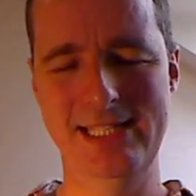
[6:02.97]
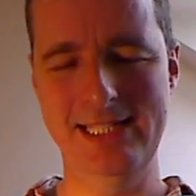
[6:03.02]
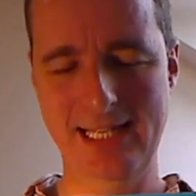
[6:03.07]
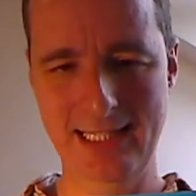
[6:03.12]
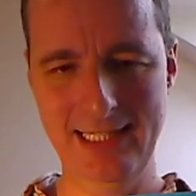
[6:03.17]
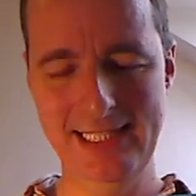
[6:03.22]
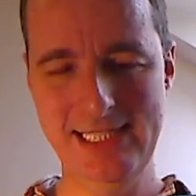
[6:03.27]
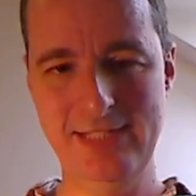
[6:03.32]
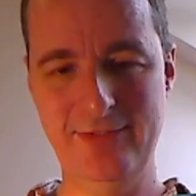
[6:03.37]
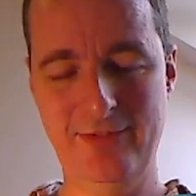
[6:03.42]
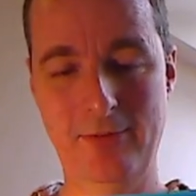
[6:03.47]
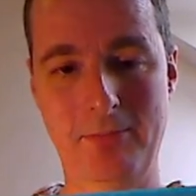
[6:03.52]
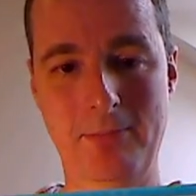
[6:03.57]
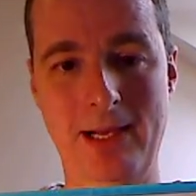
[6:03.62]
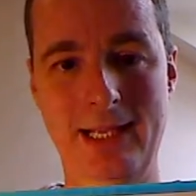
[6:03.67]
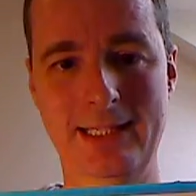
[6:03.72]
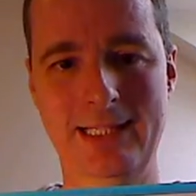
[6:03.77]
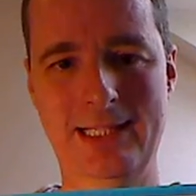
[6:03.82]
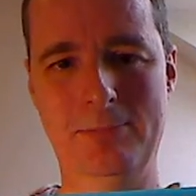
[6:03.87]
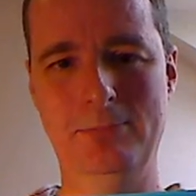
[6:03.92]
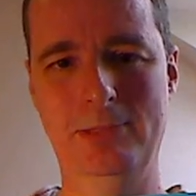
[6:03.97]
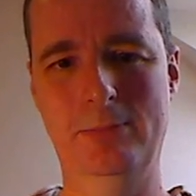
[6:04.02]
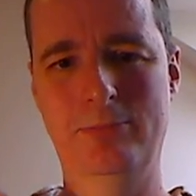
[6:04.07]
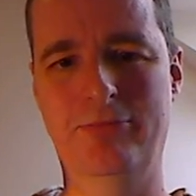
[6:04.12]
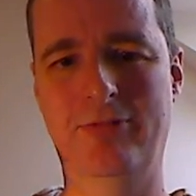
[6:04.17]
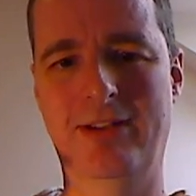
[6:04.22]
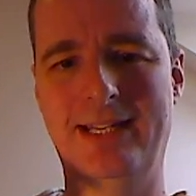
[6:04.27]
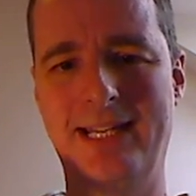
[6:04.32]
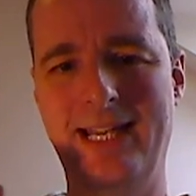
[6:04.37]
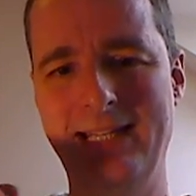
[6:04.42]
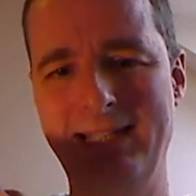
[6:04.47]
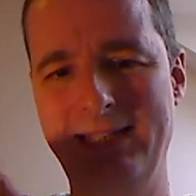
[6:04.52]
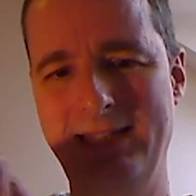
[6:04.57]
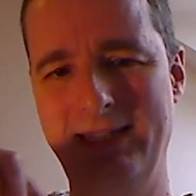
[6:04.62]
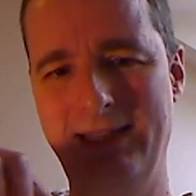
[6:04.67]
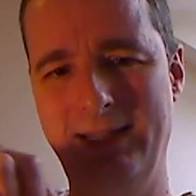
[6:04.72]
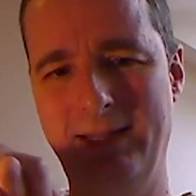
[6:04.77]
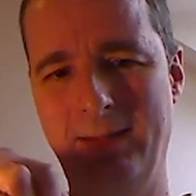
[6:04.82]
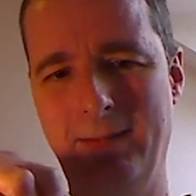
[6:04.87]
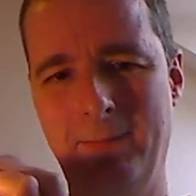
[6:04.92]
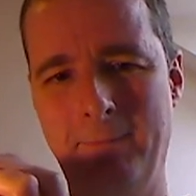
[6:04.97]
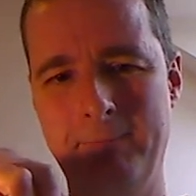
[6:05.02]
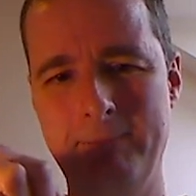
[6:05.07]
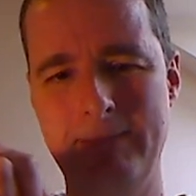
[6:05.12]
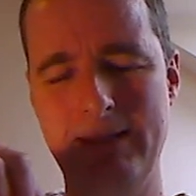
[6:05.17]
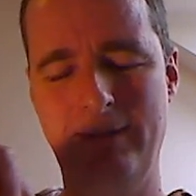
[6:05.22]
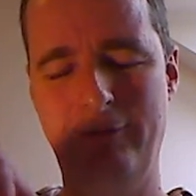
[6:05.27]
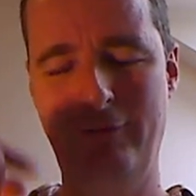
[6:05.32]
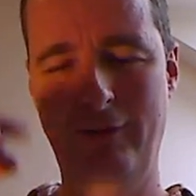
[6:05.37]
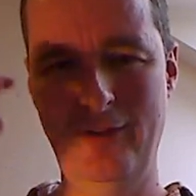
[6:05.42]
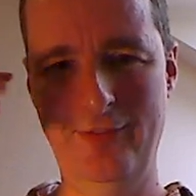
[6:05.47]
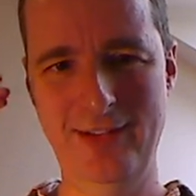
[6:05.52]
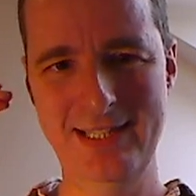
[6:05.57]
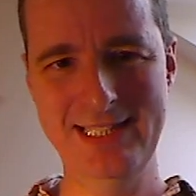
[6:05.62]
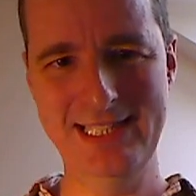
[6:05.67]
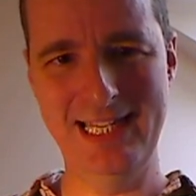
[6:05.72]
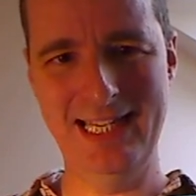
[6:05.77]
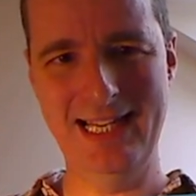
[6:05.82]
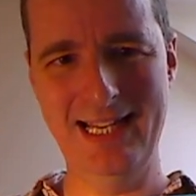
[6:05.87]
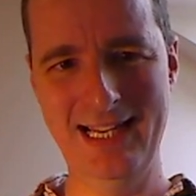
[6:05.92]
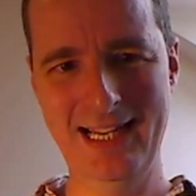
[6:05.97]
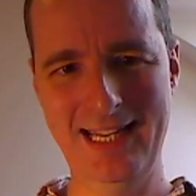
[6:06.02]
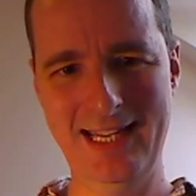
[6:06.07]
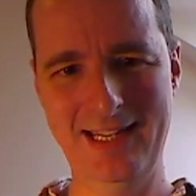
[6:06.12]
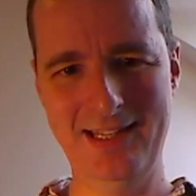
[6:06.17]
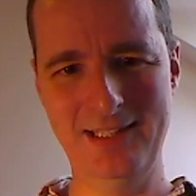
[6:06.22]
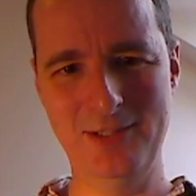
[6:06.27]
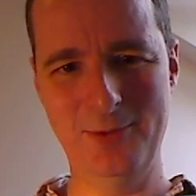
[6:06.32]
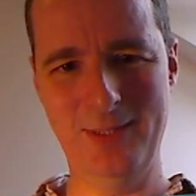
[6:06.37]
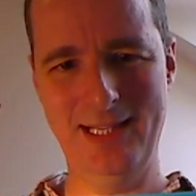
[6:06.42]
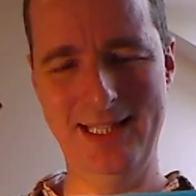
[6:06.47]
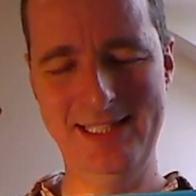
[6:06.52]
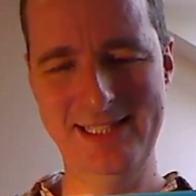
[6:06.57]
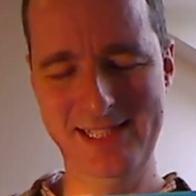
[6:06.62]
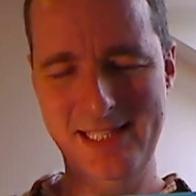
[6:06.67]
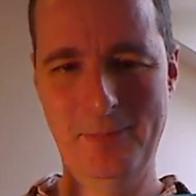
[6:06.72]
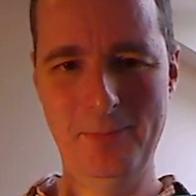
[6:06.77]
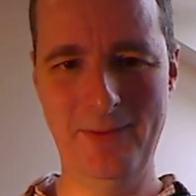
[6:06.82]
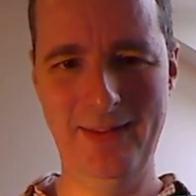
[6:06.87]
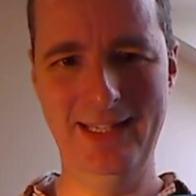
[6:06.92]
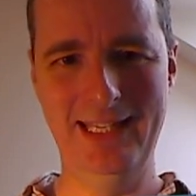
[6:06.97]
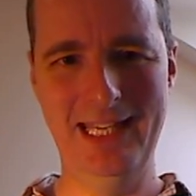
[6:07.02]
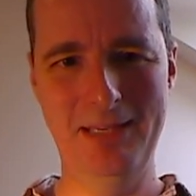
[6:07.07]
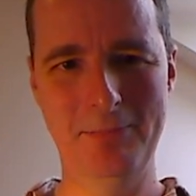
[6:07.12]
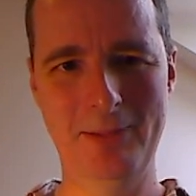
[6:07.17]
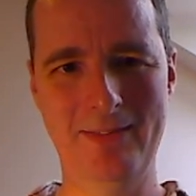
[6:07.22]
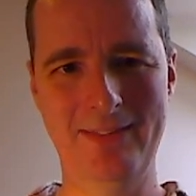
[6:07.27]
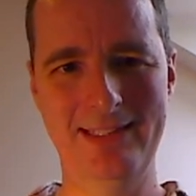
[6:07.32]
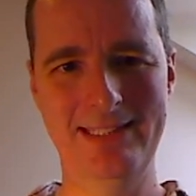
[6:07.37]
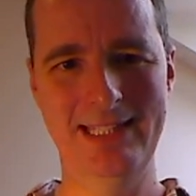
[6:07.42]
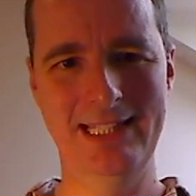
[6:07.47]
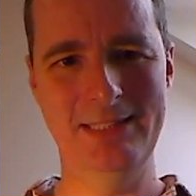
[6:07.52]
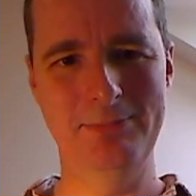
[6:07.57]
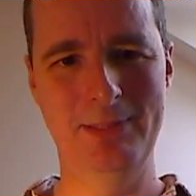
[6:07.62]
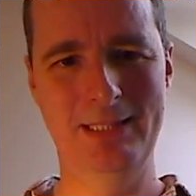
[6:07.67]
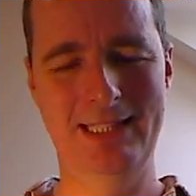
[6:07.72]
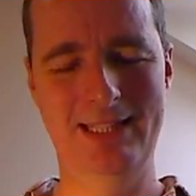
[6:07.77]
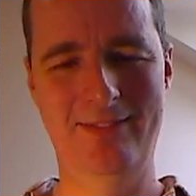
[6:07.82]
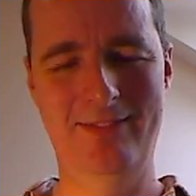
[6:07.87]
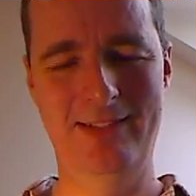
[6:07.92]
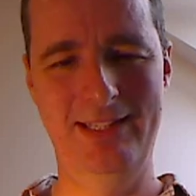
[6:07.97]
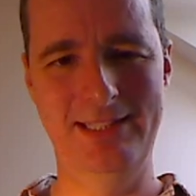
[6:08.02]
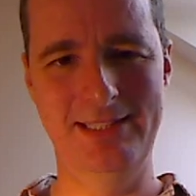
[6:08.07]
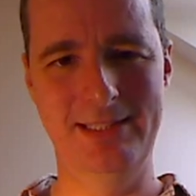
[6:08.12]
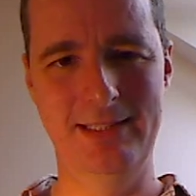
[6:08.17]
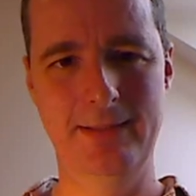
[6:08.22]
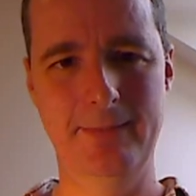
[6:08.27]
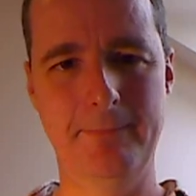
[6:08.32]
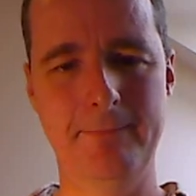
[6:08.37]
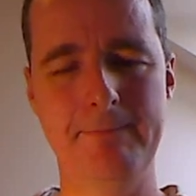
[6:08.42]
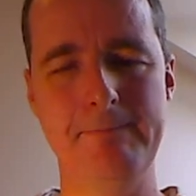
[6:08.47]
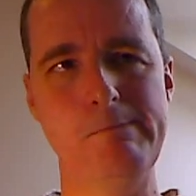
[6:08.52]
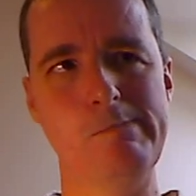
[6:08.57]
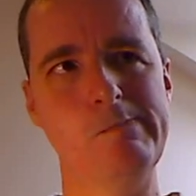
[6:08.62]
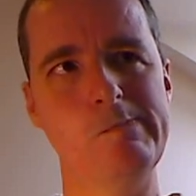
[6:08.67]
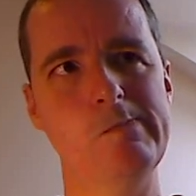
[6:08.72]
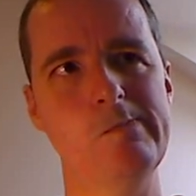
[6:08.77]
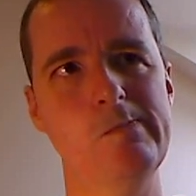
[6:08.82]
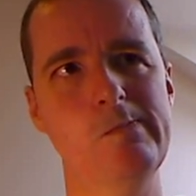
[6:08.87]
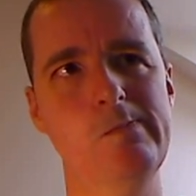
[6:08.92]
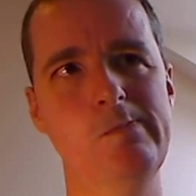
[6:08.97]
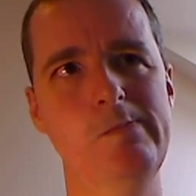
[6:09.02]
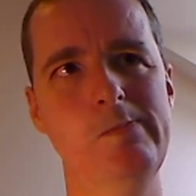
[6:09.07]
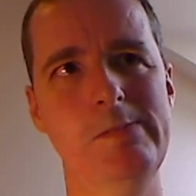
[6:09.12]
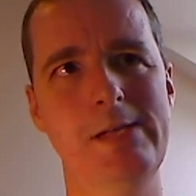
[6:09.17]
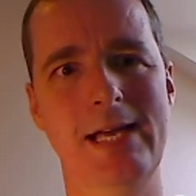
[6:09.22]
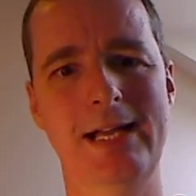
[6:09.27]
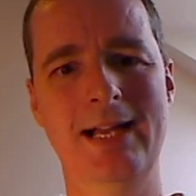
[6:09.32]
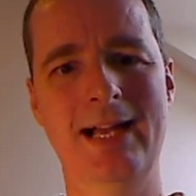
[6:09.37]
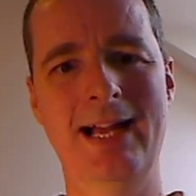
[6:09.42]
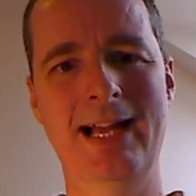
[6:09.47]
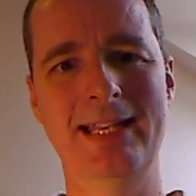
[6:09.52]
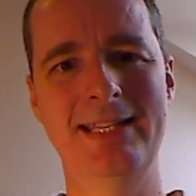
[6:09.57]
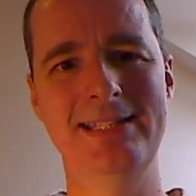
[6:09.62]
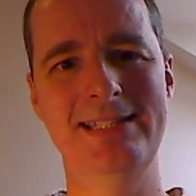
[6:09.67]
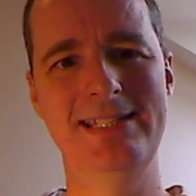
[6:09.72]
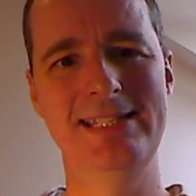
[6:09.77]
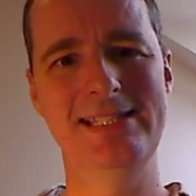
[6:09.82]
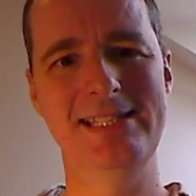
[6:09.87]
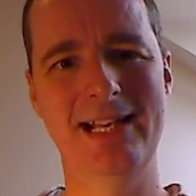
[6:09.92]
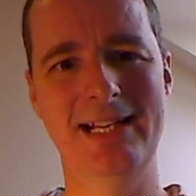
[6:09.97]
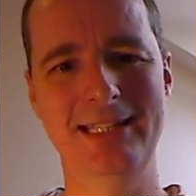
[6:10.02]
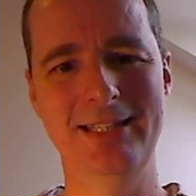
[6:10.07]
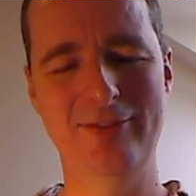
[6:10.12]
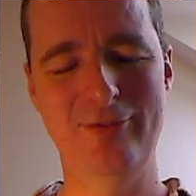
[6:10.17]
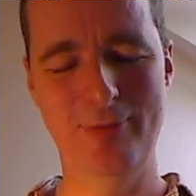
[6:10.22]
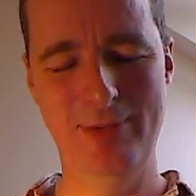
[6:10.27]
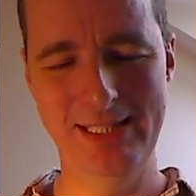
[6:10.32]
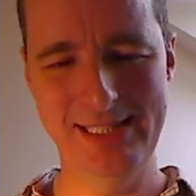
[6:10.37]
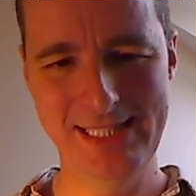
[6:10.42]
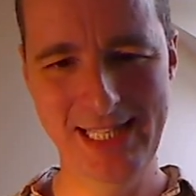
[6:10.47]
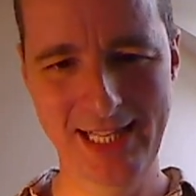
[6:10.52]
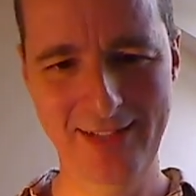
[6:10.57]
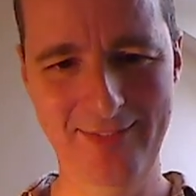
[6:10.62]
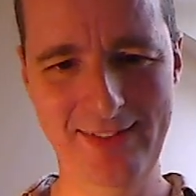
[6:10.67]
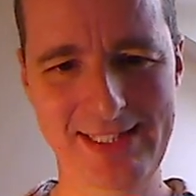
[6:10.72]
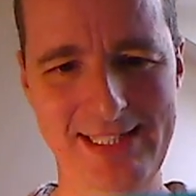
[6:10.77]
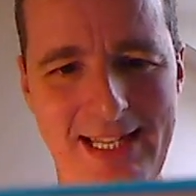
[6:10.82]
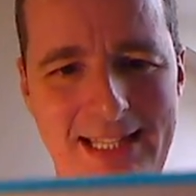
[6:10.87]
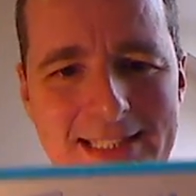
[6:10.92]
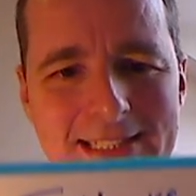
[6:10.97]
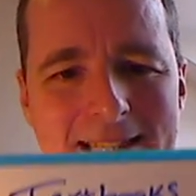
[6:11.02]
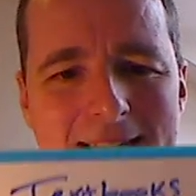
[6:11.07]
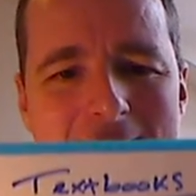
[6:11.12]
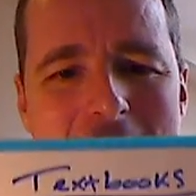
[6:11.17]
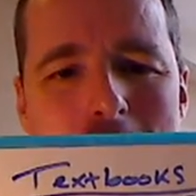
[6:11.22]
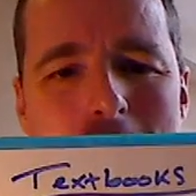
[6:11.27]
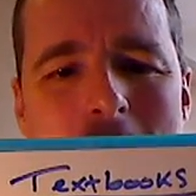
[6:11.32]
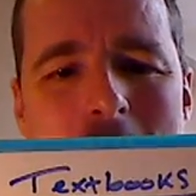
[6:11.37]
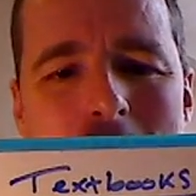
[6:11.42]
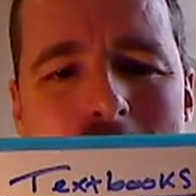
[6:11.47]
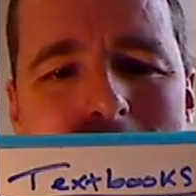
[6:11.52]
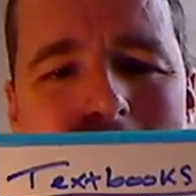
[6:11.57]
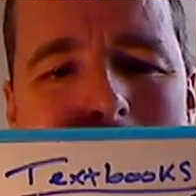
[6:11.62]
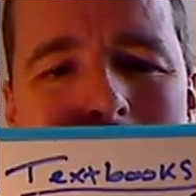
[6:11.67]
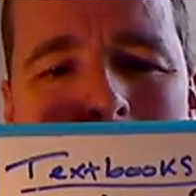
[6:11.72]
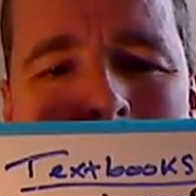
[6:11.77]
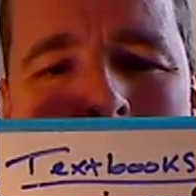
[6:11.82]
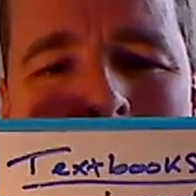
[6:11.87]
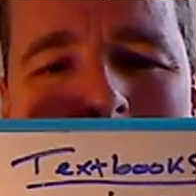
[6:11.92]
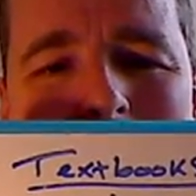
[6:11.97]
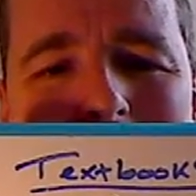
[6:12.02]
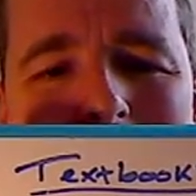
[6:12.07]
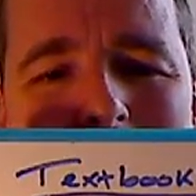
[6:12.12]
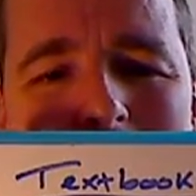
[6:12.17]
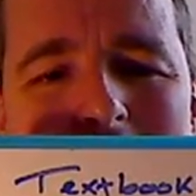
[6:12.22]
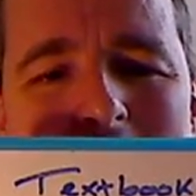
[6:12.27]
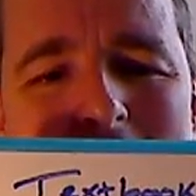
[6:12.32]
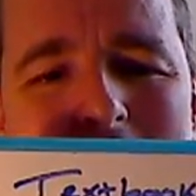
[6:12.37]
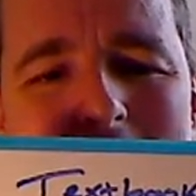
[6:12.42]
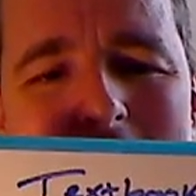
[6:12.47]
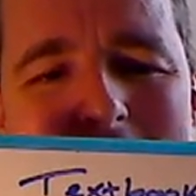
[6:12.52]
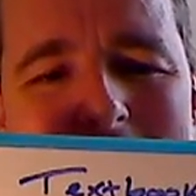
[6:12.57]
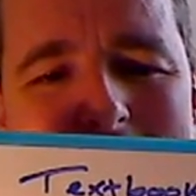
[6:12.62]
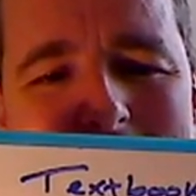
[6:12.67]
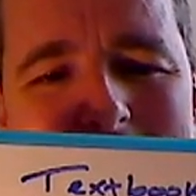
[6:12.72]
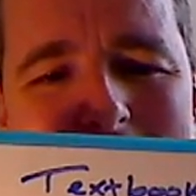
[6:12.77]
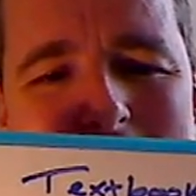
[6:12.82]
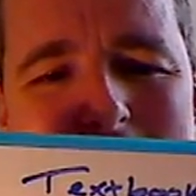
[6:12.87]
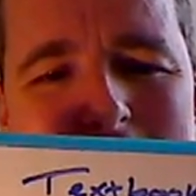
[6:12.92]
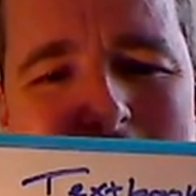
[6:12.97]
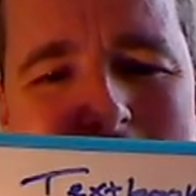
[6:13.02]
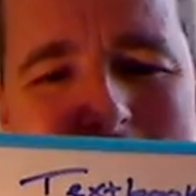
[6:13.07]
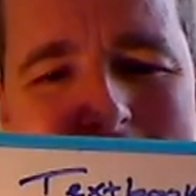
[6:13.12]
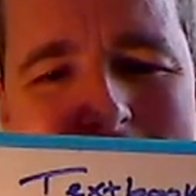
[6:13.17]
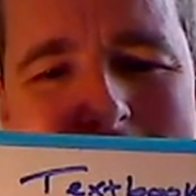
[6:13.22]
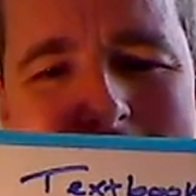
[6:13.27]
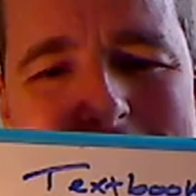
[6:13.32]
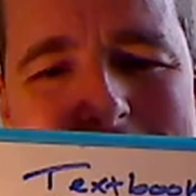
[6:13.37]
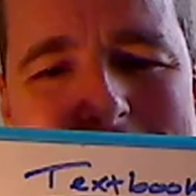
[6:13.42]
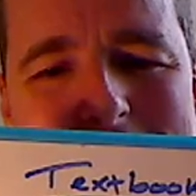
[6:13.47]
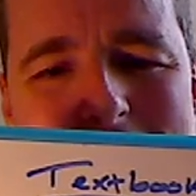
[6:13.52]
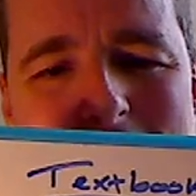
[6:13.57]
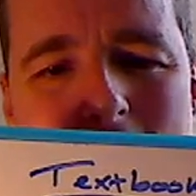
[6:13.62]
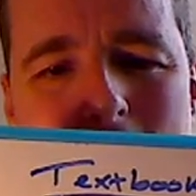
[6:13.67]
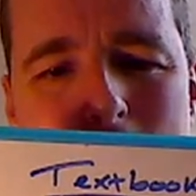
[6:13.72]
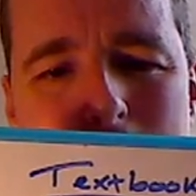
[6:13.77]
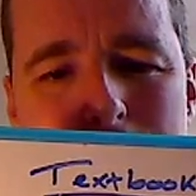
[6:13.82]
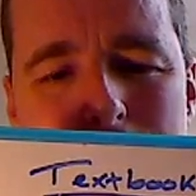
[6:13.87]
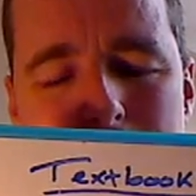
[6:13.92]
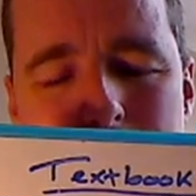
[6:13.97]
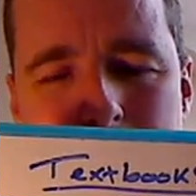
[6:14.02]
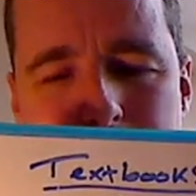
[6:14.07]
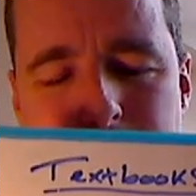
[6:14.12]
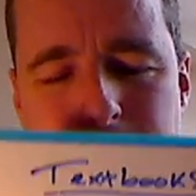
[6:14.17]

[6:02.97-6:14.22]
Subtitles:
is, at least for my humble brain. I eventually clicked when I stopped thinking about the textbook definition and decided for myself it's actually about finished versus stopped.